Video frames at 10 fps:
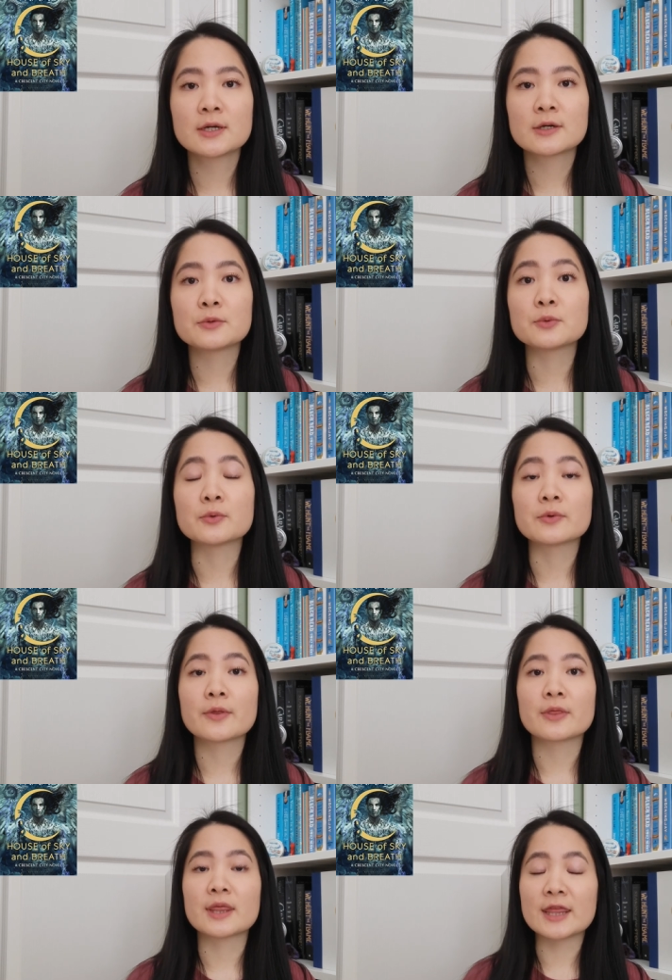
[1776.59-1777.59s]
who
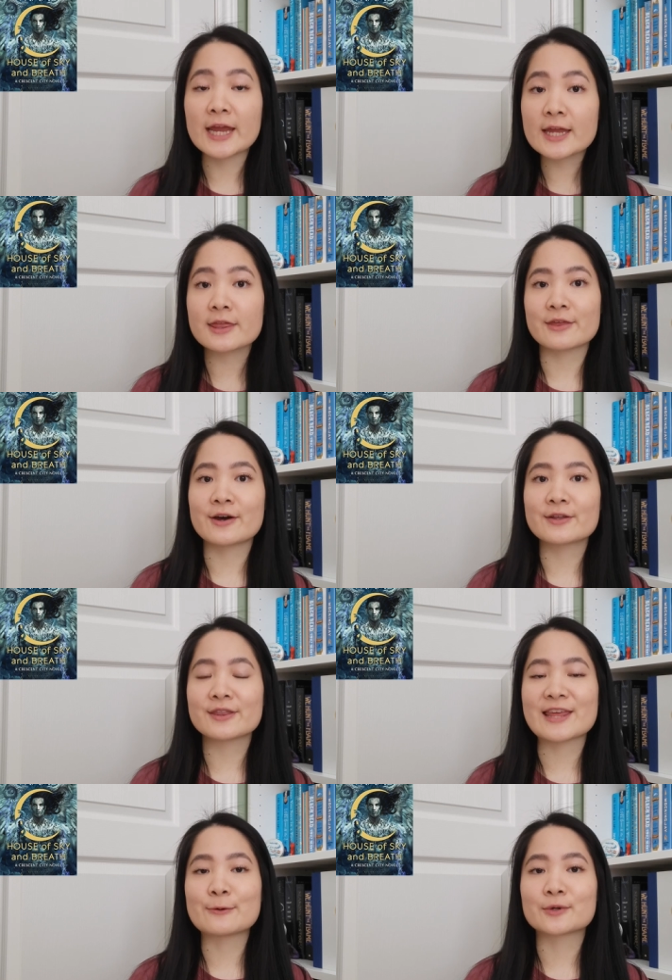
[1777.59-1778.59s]
they
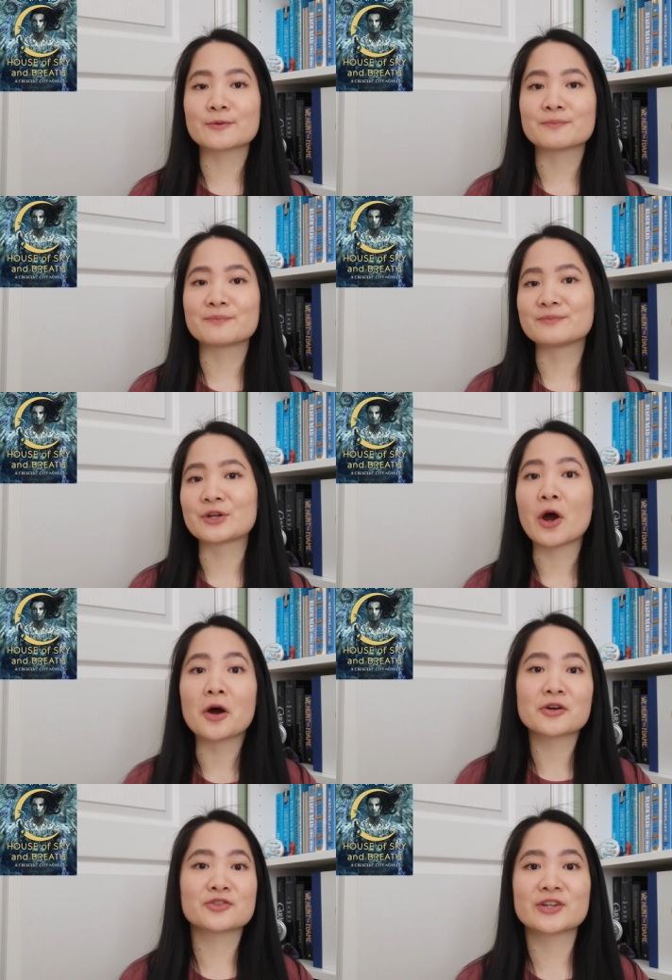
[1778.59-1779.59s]
thought they were
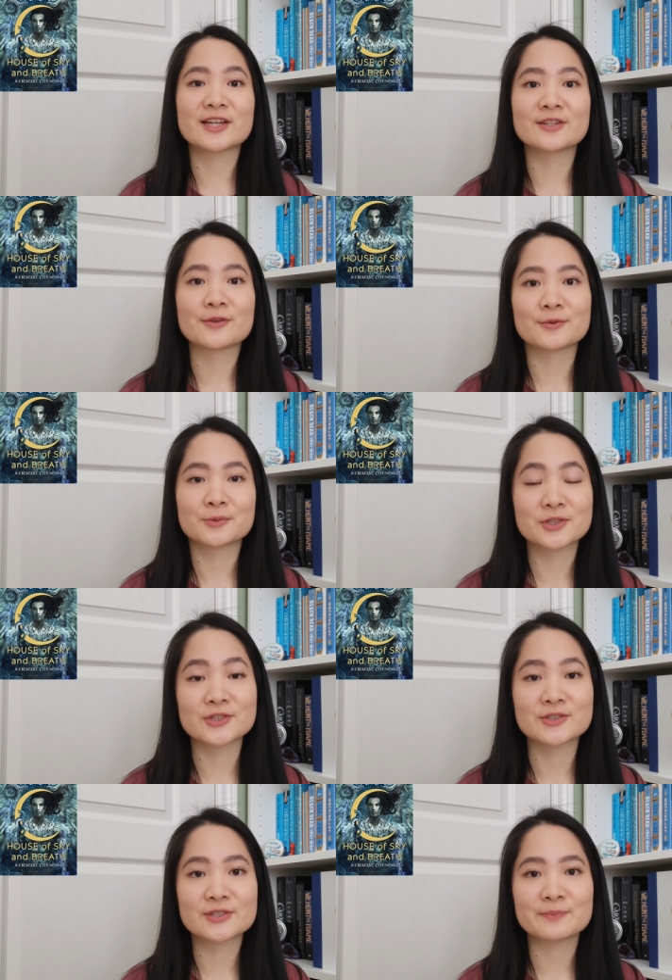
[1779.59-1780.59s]
conquering another
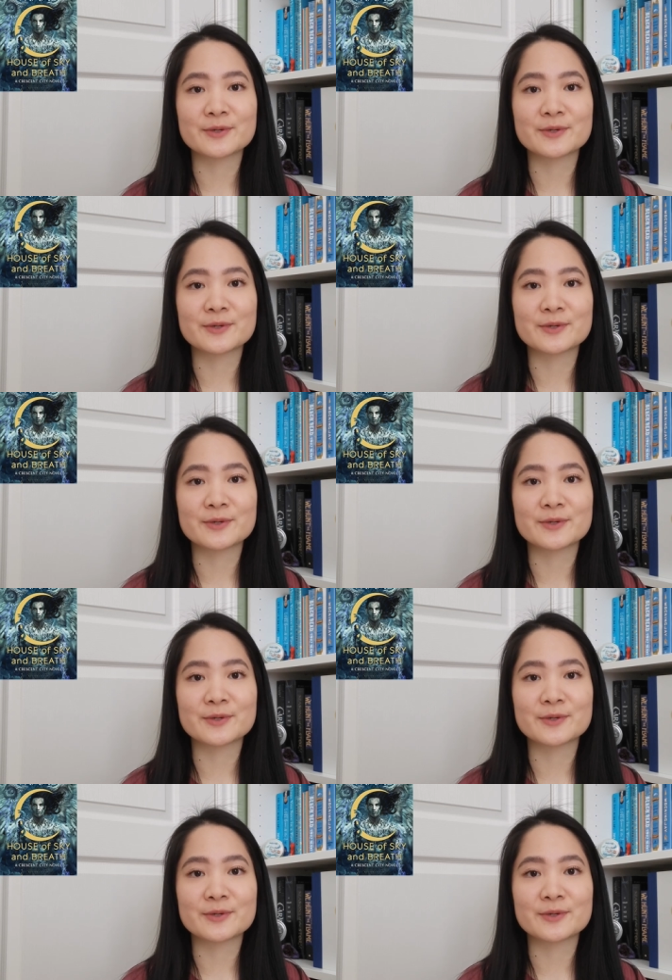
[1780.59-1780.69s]
world,